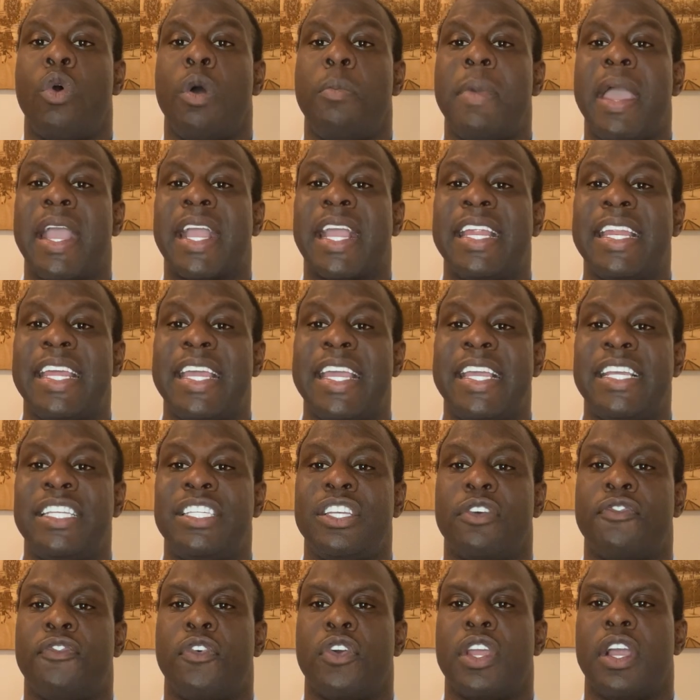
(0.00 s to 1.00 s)
will make it
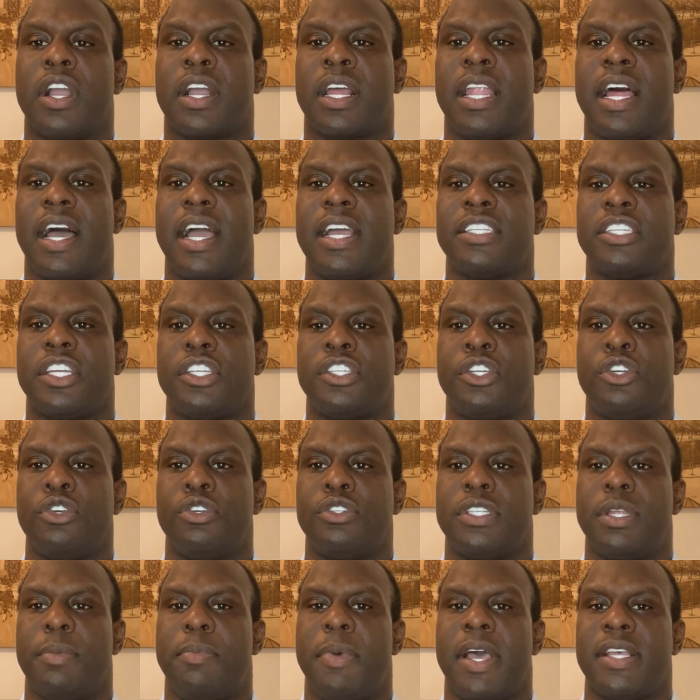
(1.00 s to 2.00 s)
easier for your clients to
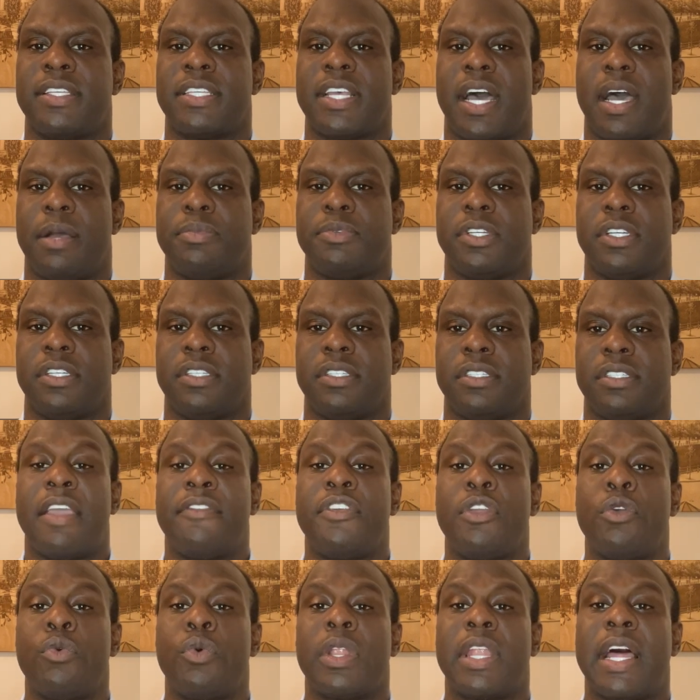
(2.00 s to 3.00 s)
choose the best option.
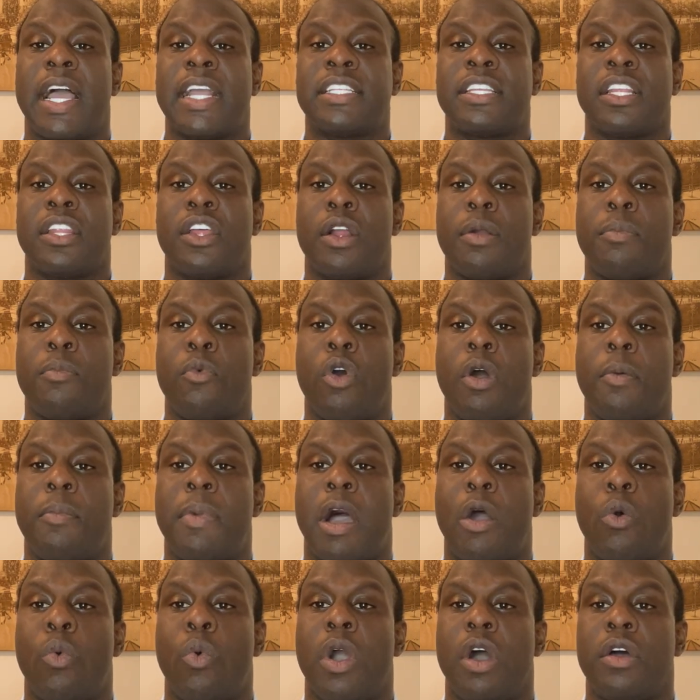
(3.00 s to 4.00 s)
If you would like to learn more
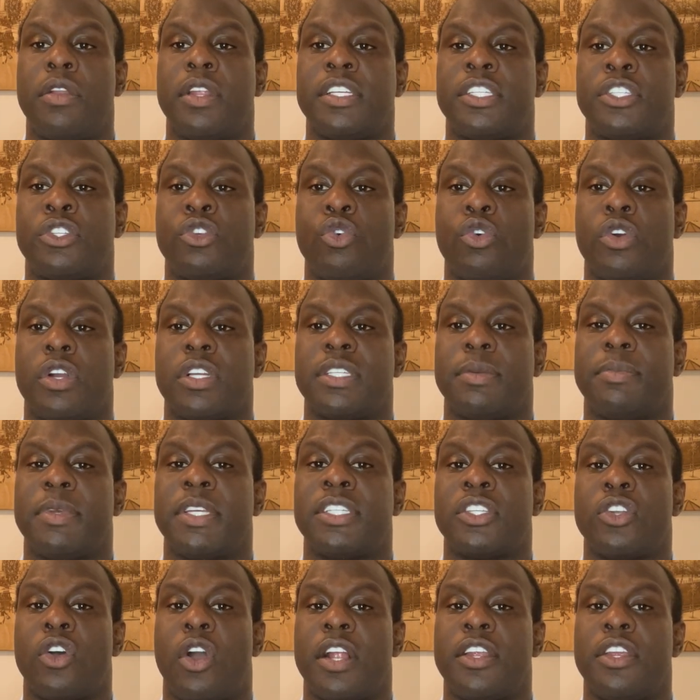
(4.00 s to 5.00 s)
about wellness tourism
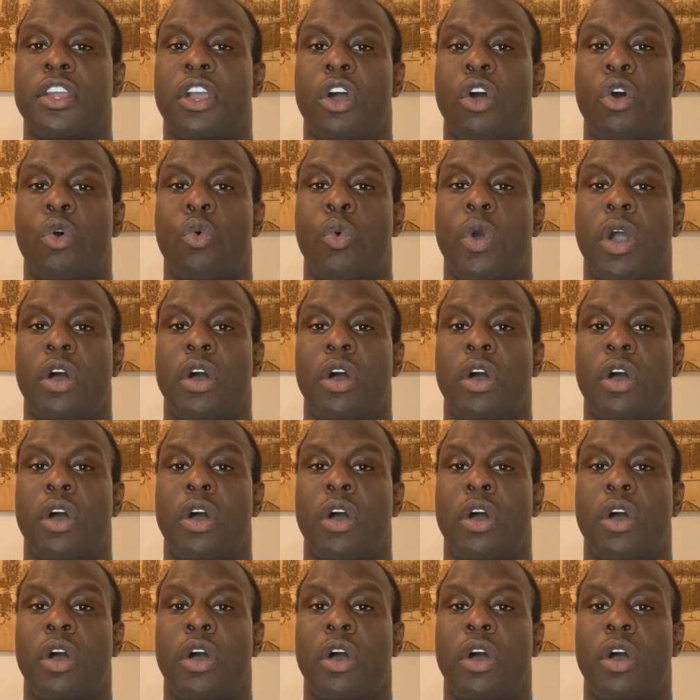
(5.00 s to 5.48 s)
and starting your own